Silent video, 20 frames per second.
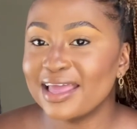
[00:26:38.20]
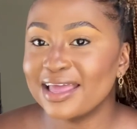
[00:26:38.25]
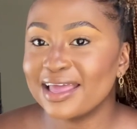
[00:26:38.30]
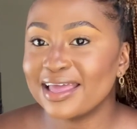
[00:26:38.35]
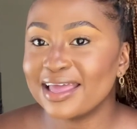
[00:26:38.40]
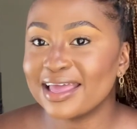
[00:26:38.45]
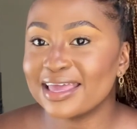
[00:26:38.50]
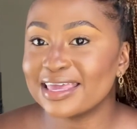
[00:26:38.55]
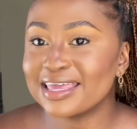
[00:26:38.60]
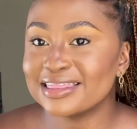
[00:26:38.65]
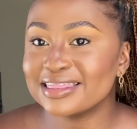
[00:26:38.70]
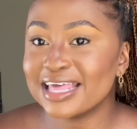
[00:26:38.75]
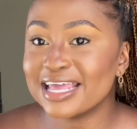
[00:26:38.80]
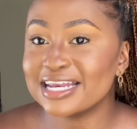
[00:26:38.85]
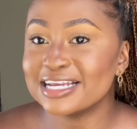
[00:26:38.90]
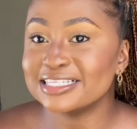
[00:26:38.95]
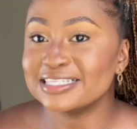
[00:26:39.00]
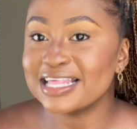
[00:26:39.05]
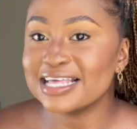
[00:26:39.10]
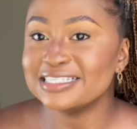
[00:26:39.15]
I get there, and
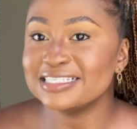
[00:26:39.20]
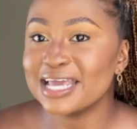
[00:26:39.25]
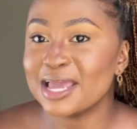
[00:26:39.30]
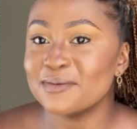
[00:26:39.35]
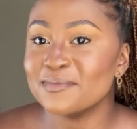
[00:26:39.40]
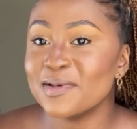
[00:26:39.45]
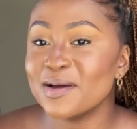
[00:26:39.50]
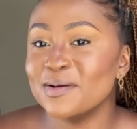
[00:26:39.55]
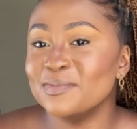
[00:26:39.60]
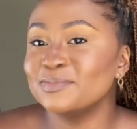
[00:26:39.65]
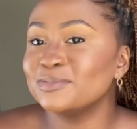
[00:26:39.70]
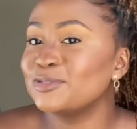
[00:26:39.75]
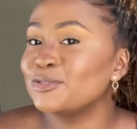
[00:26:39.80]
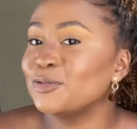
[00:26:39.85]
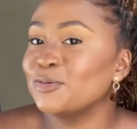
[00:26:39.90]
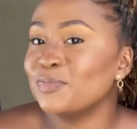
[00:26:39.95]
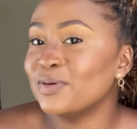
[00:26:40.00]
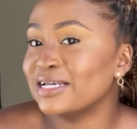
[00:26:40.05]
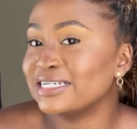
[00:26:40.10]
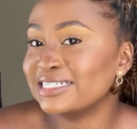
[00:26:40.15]
at that time I'm
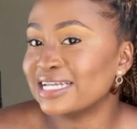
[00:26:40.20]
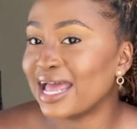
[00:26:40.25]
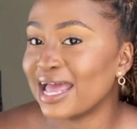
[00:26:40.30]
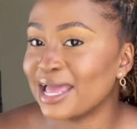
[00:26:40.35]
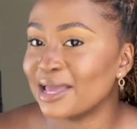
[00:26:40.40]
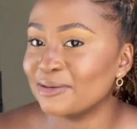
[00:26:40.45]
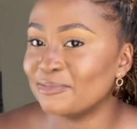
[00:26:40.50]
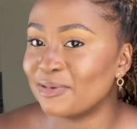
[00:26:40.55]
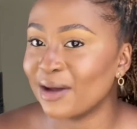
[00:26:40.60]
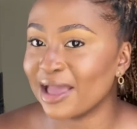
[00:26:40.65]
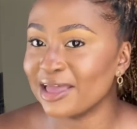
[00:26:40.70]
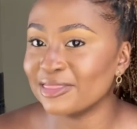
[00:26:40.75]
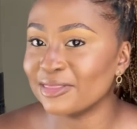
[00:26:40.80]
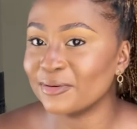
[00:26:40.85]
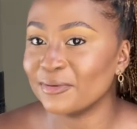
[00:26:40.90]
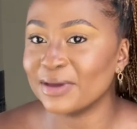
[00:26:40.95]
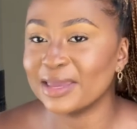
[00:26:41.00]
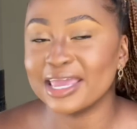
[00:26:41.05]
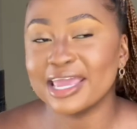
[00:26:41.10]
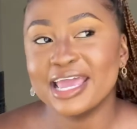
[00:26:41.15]
super shy, by the
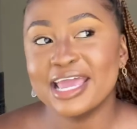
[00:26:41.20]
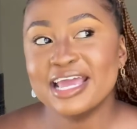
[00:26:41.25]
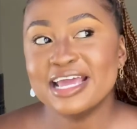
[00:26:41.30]
way.